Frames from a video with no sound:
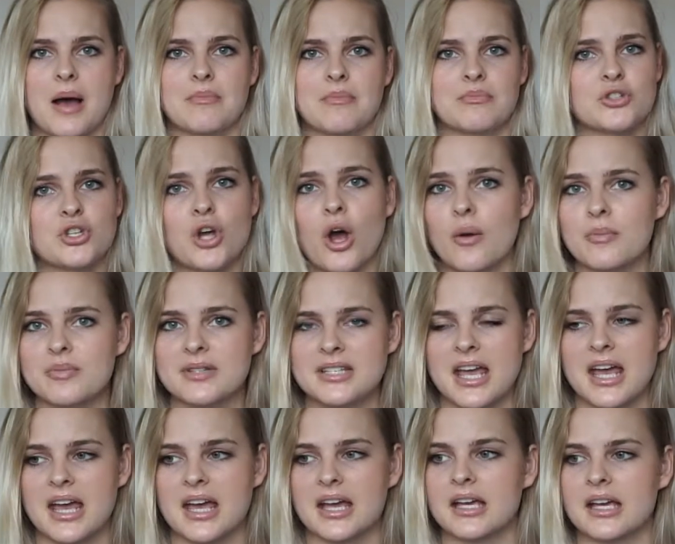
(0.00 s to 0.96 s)
Top
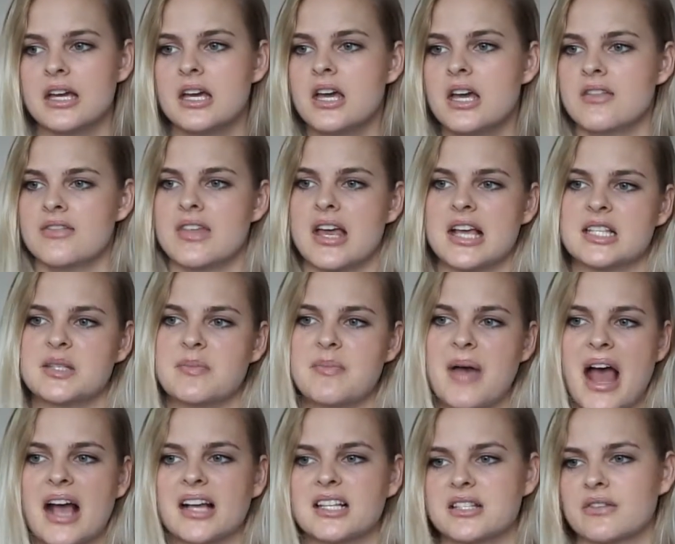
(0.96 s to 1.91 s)
Deck, there's
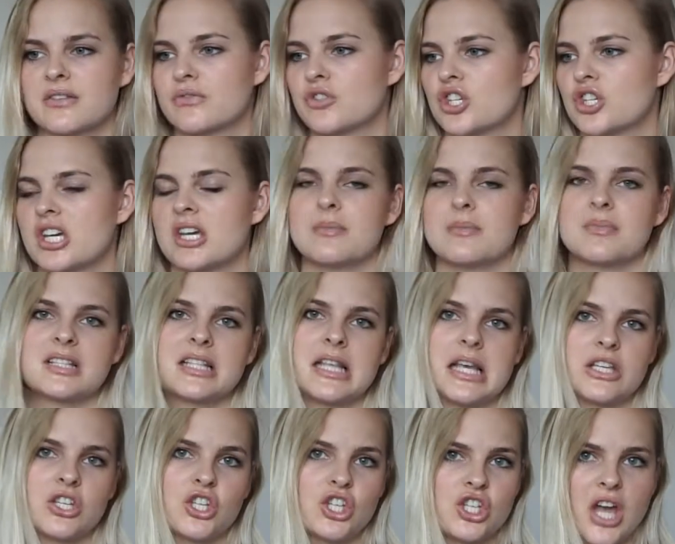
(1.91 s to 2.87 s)
bags of chips,
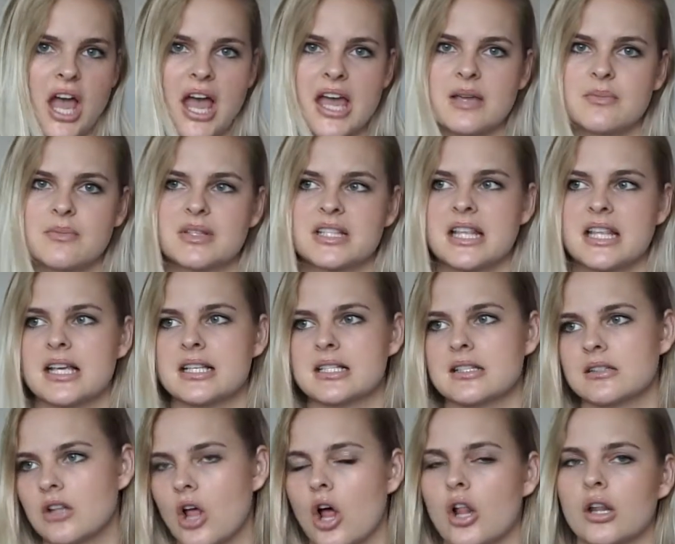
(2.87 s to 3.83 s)
there's shapes, there's
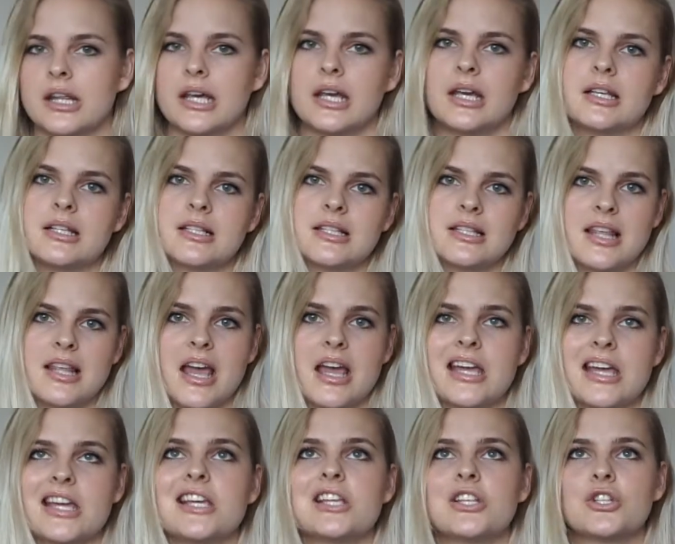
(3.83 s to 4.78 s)
lollies. There
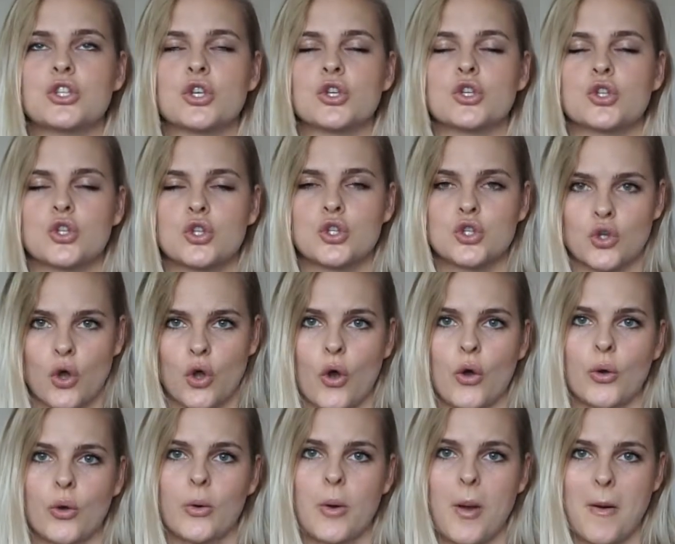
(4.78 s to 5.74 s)
is
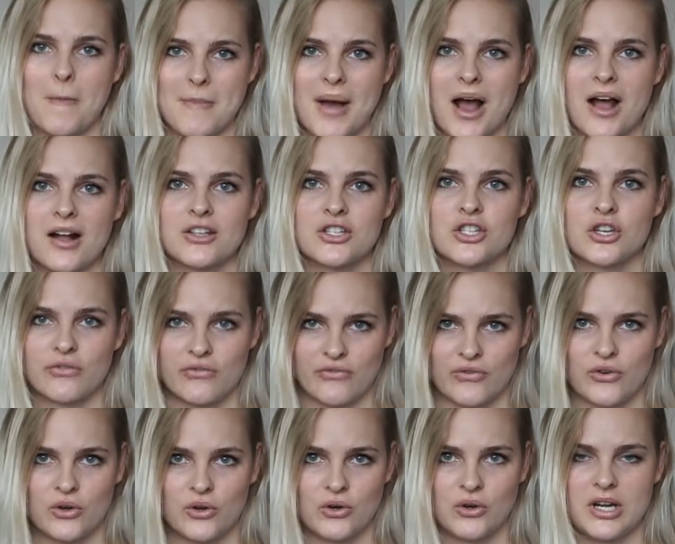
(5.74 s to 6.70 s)
so much
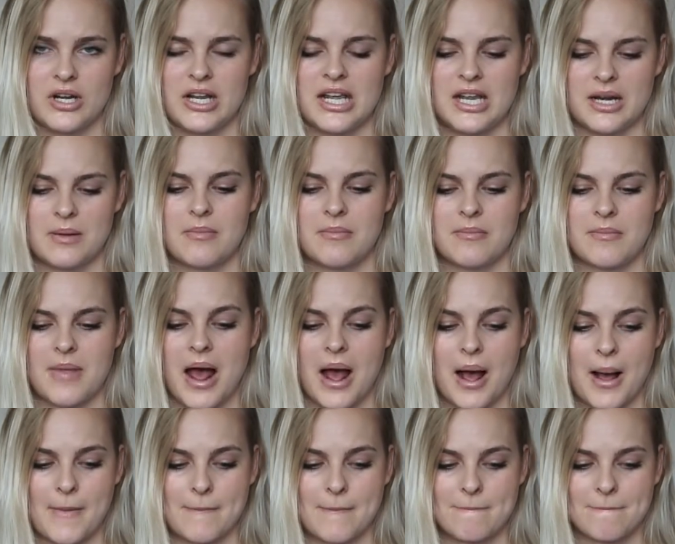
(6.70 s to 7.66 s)
food in
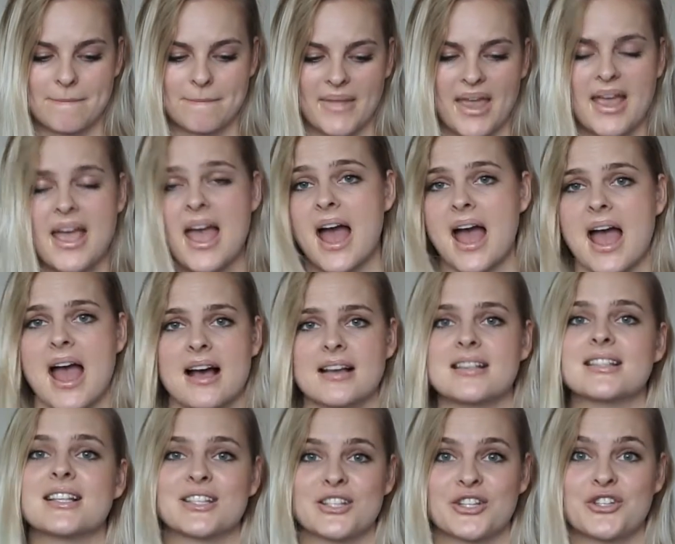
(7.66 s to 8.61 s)
our
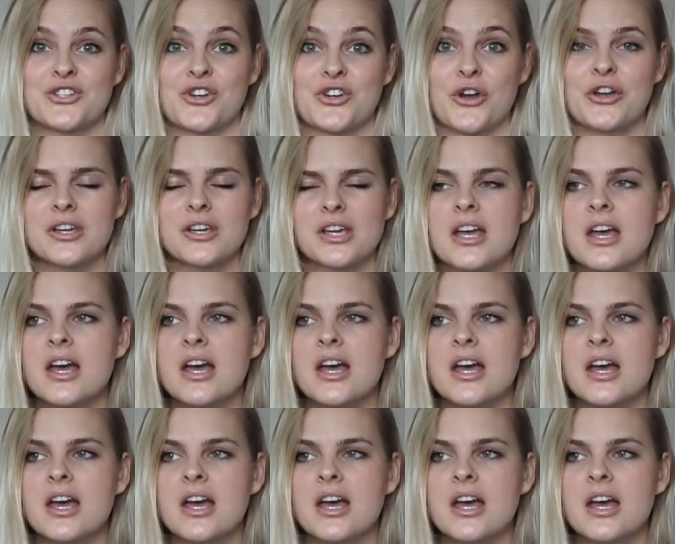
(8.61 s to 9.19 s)
house, it's a joke.